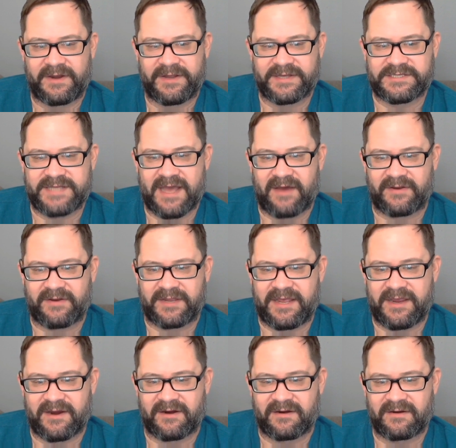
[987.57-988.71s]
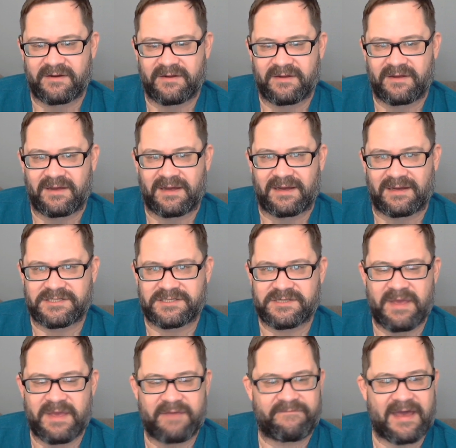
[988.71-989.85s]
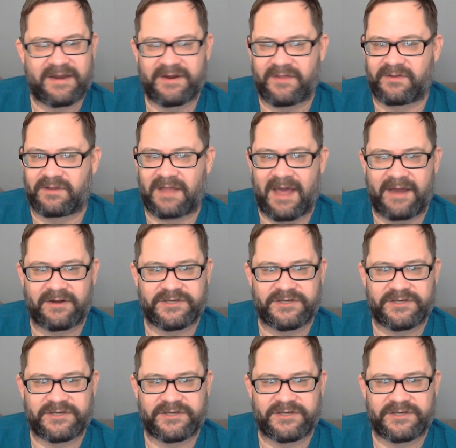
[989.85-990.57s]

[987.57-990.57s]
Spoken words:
is down here. So maybe if I had another light or